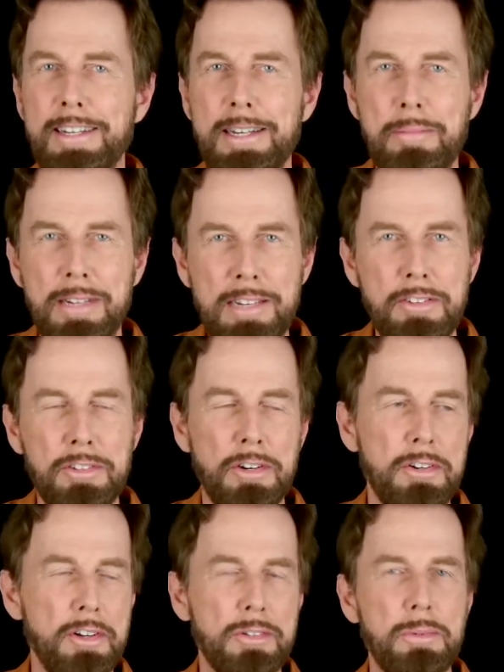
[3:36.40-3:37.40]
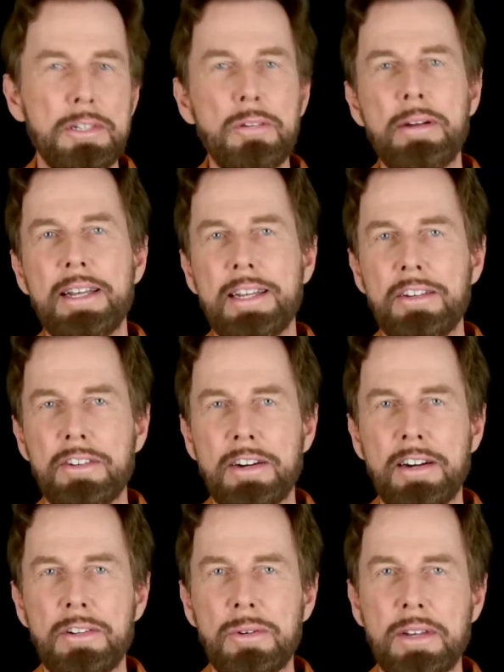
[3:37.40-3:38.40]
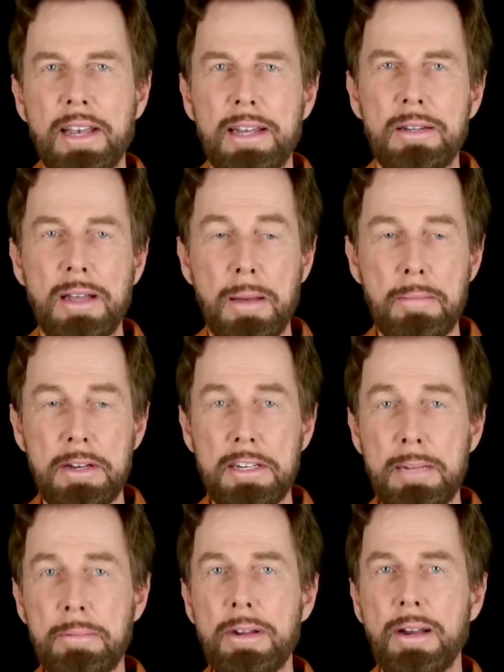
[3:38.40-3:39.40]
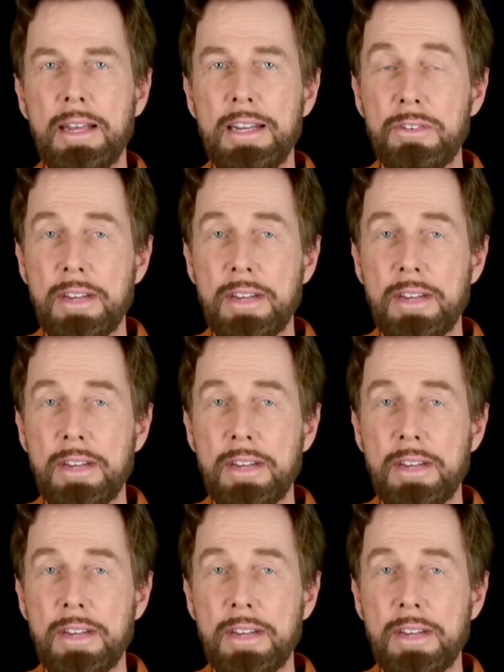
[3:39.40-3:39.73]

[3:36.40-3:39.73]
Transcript: Believe it or not, when you play guitar, you can manipulate,